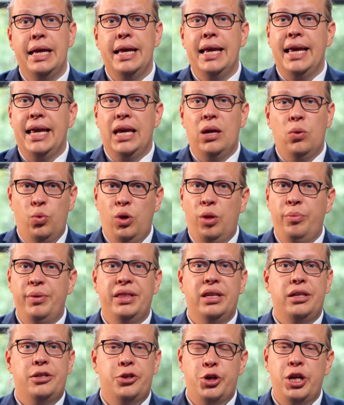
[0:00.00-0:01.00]
It will be
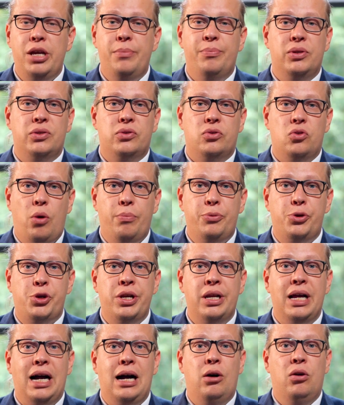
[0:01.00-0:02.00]
the cheapest option
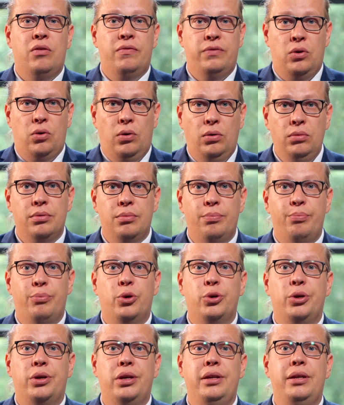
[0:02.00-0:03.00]
out of all,
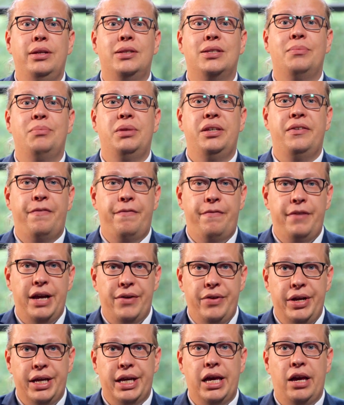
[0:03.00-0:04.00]
but you need to be
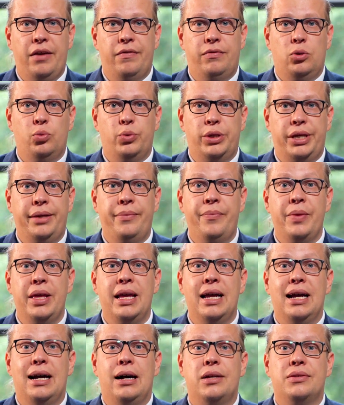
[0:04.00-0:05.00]
very careful with it,
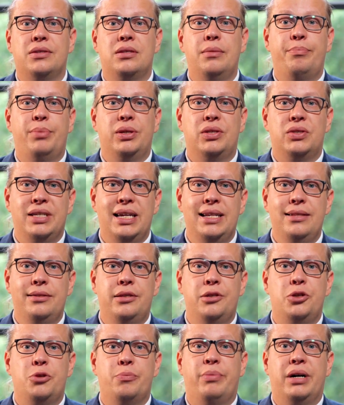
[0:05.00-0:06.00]
as the
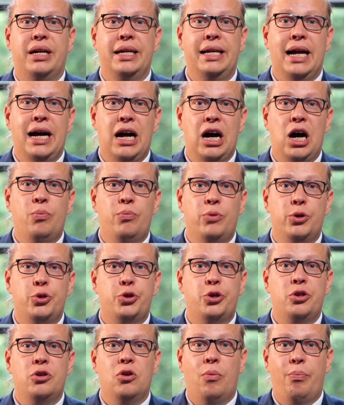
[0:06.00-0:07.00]
percentage by how much
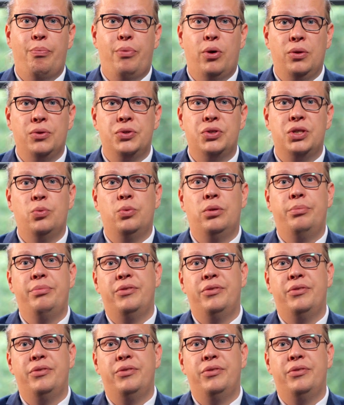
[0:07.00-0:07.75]
your policy will be